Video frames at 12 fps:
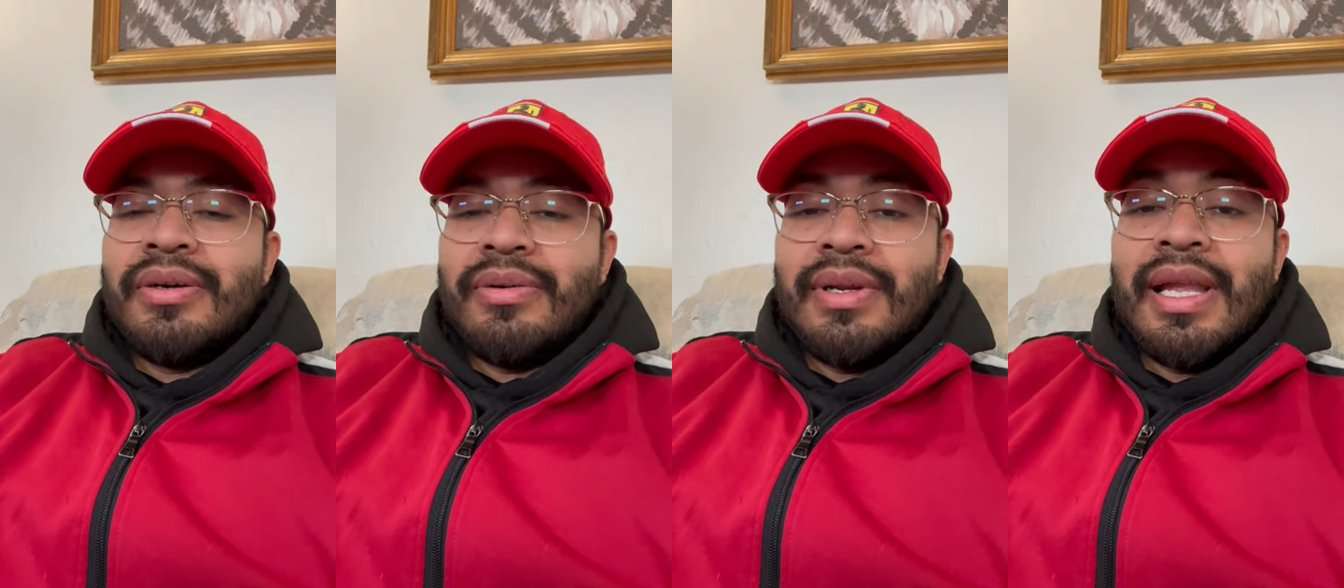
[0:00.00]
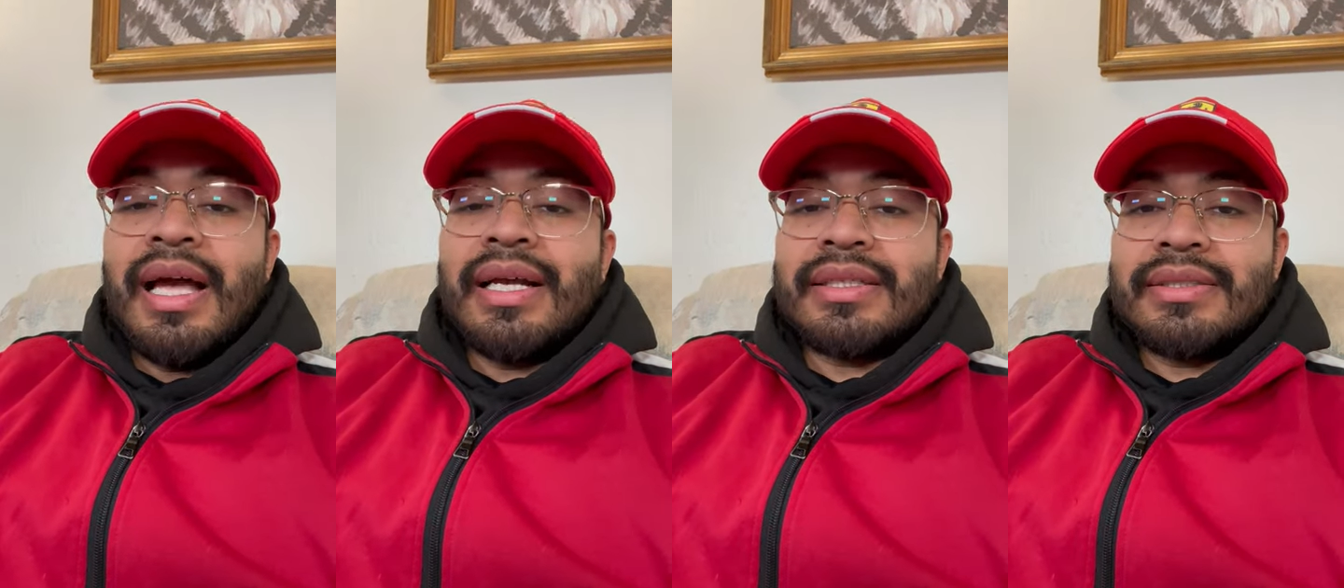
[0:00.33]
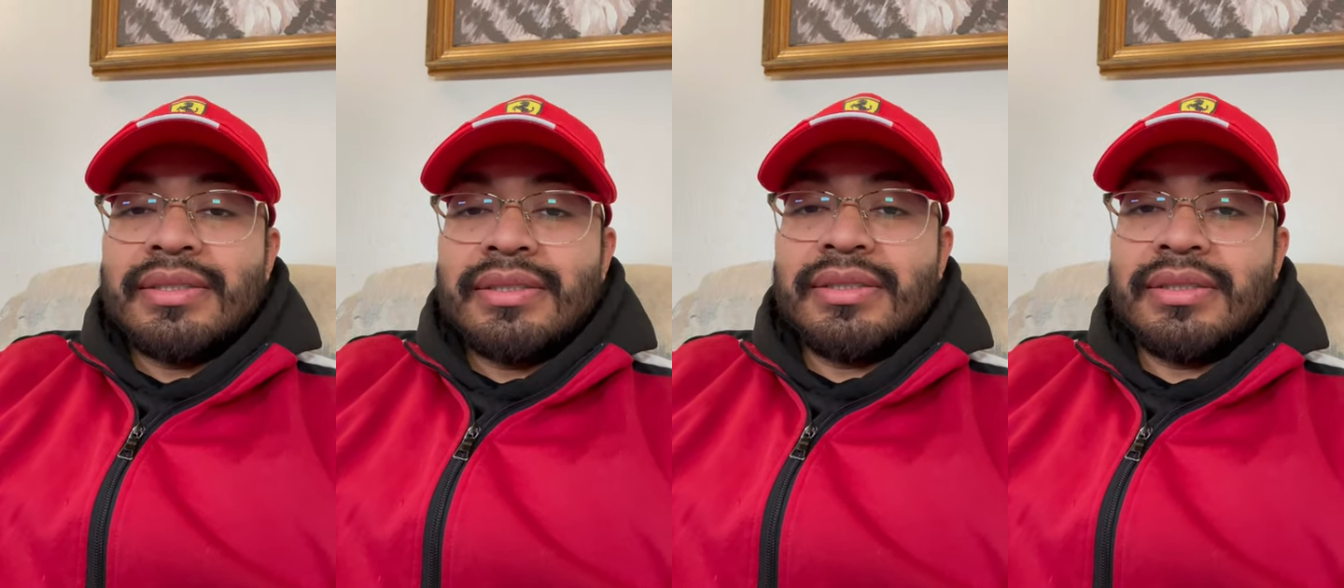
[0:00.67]

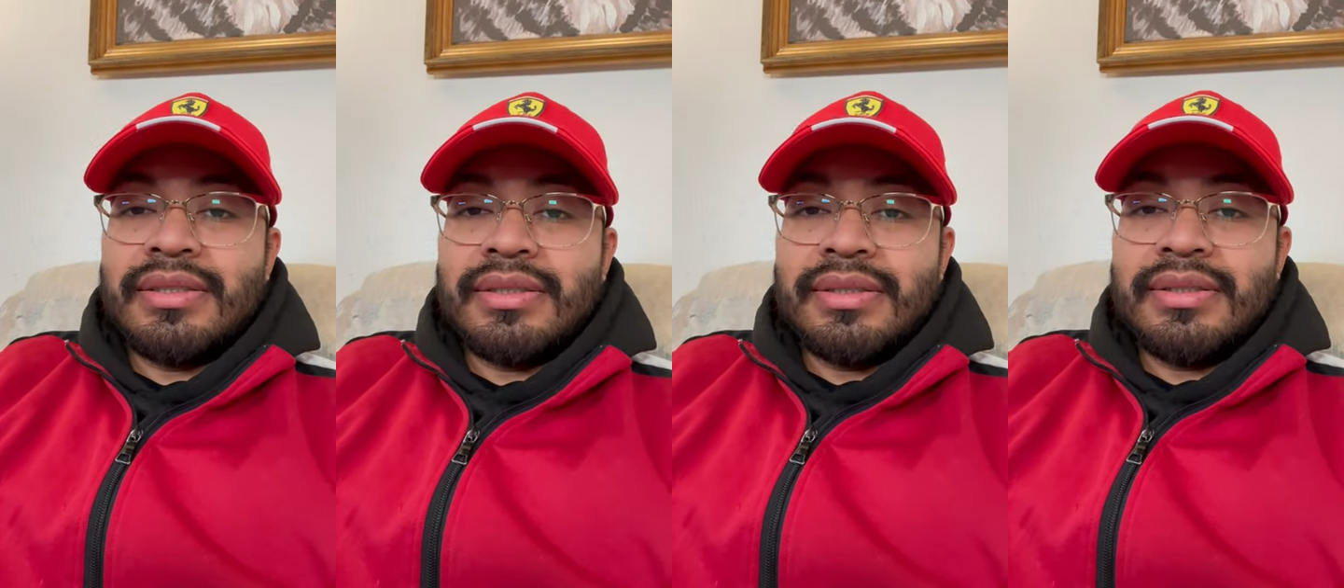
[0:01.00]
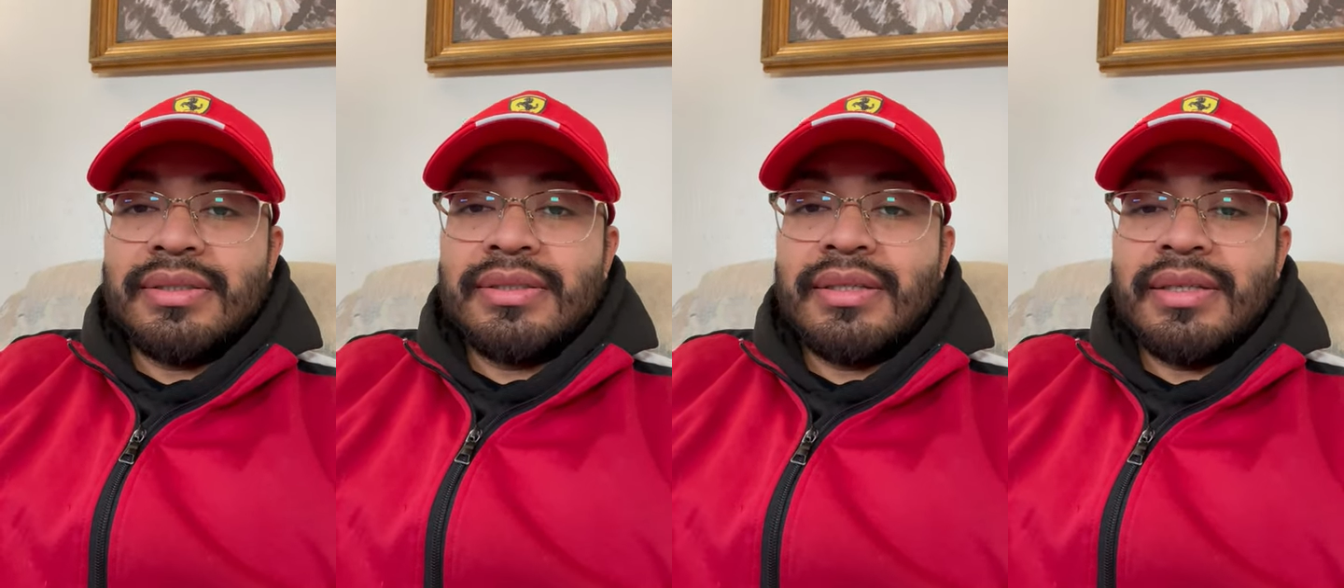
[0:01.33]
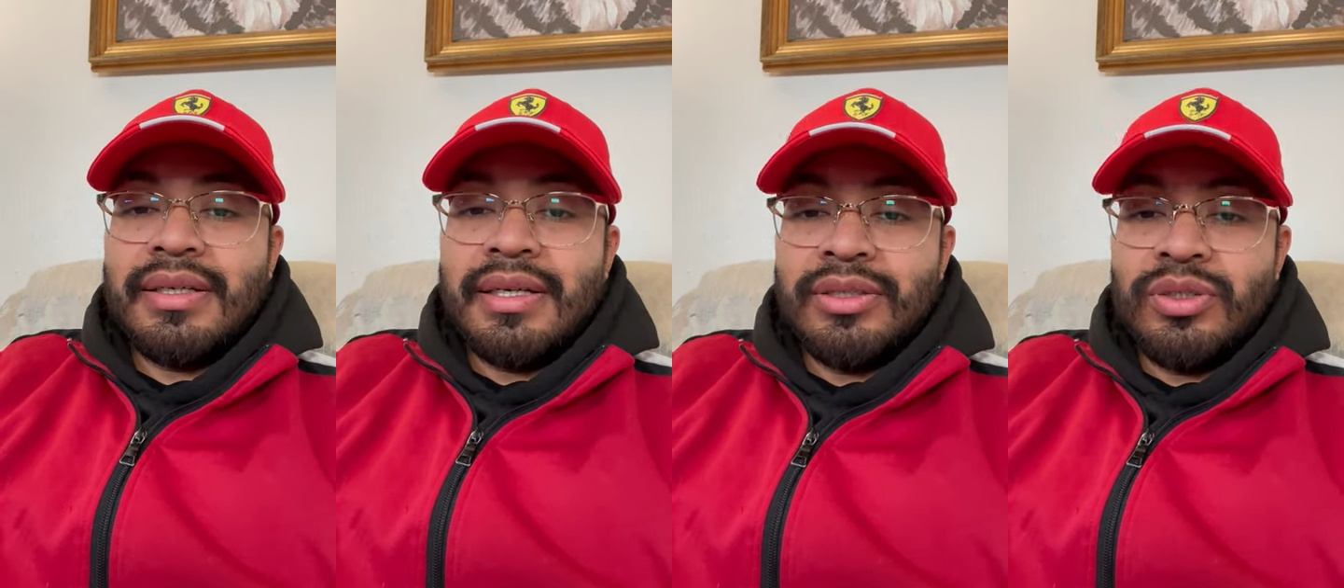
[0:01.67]
relax.
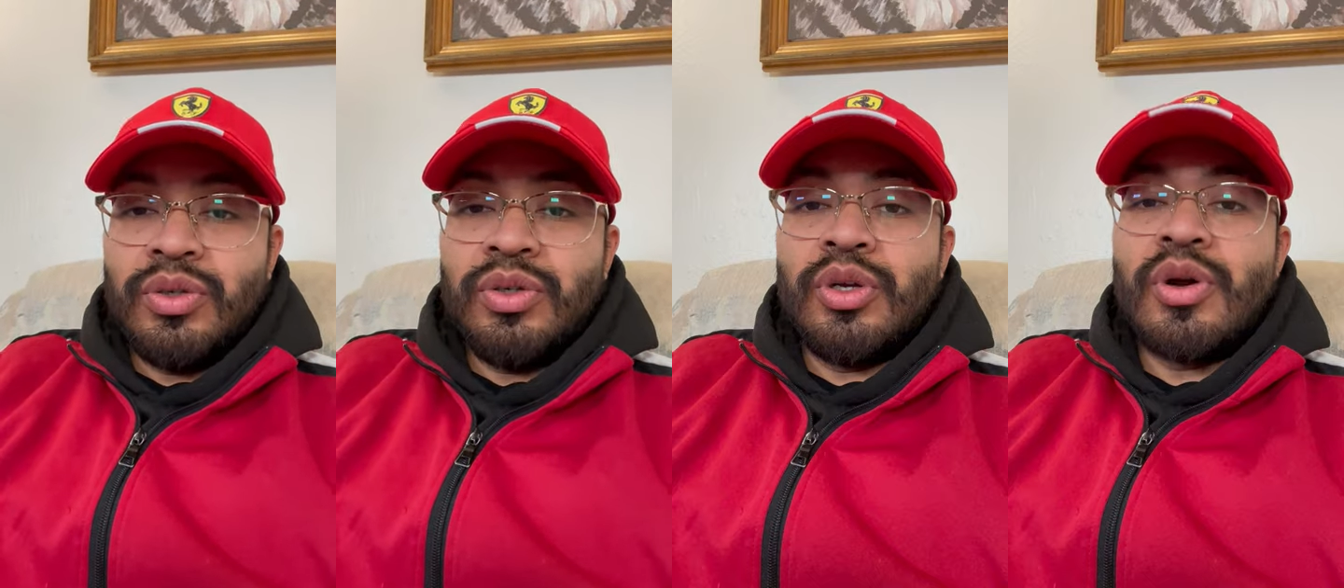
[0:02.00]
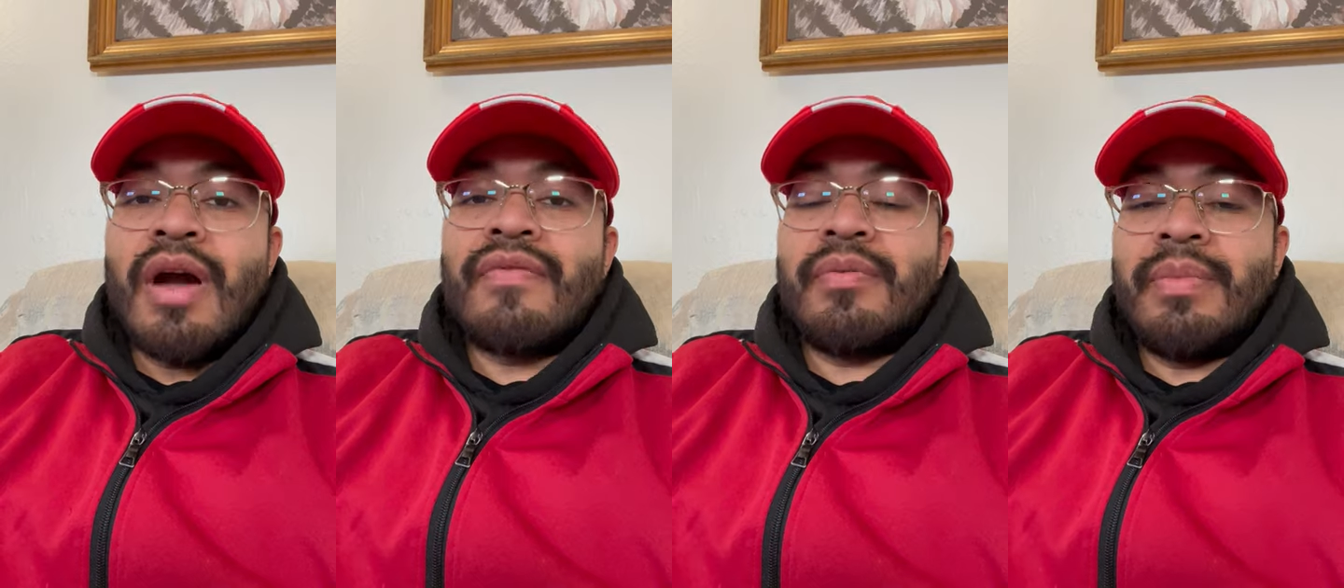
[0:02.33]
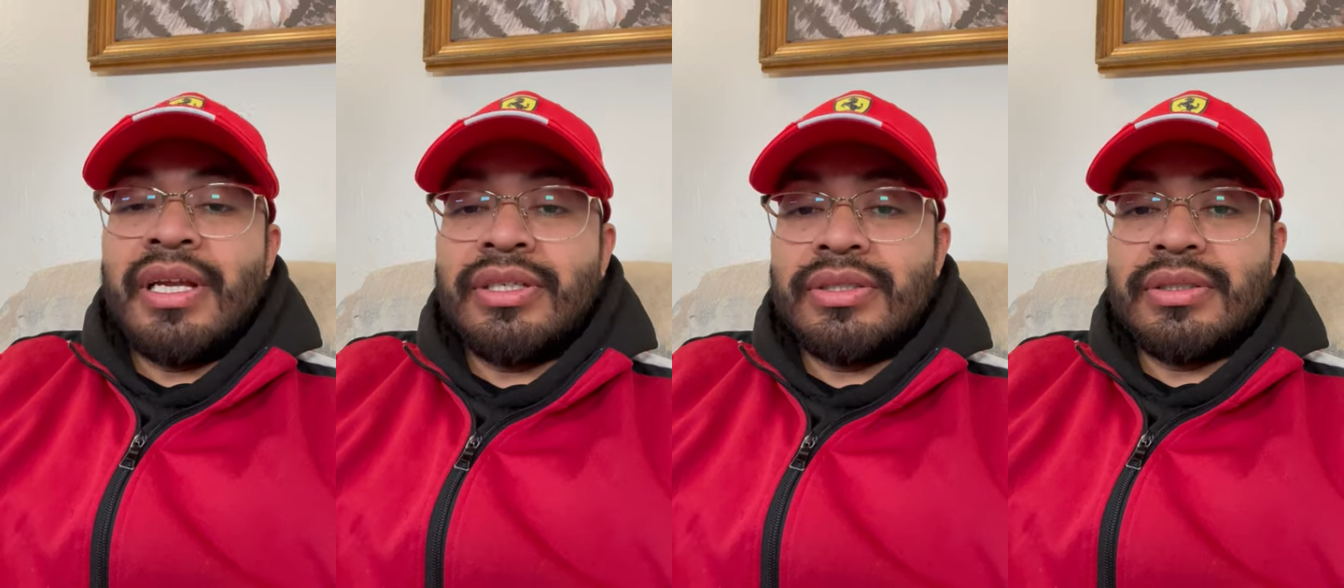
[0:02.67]
And do your
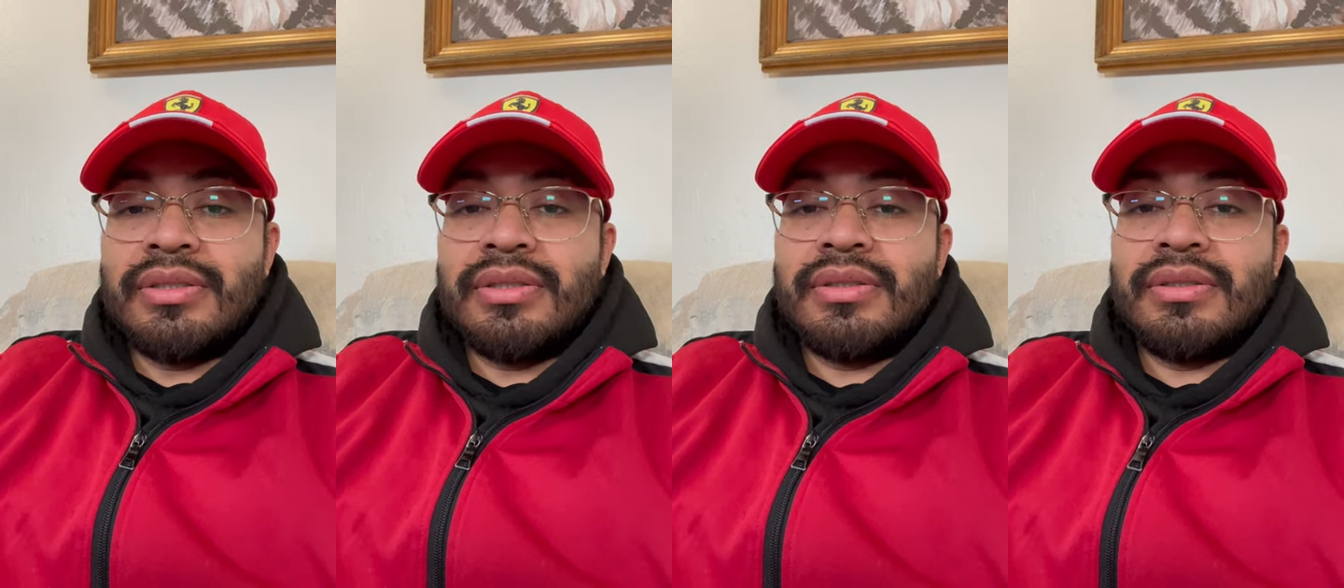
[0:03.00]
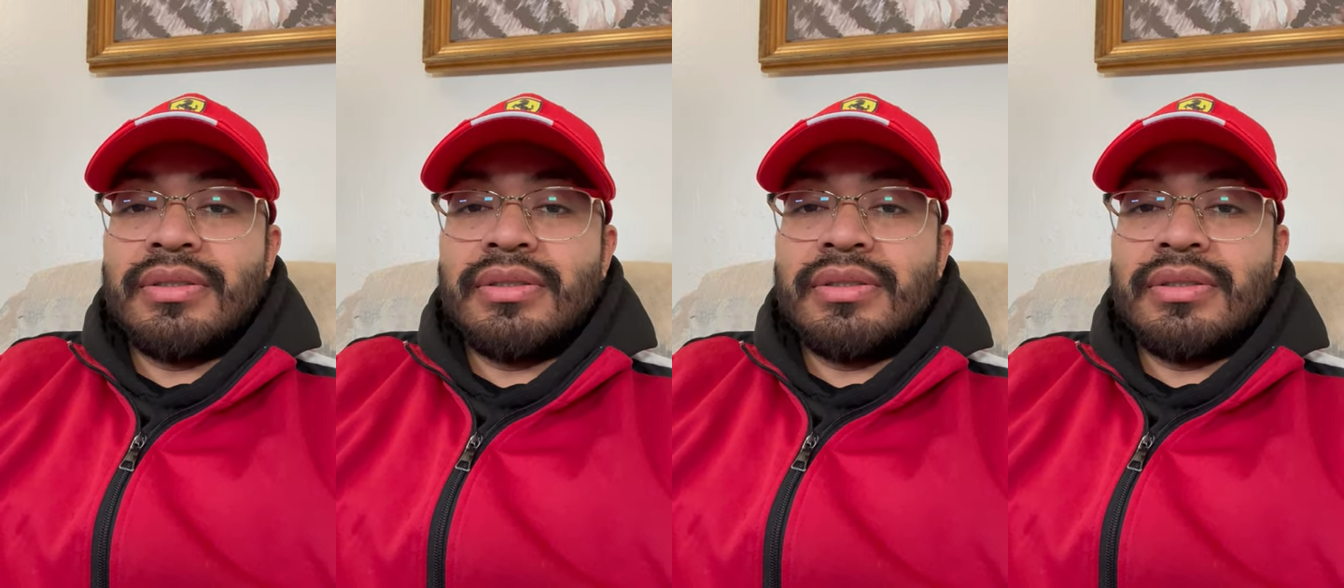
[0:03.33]
affirmations.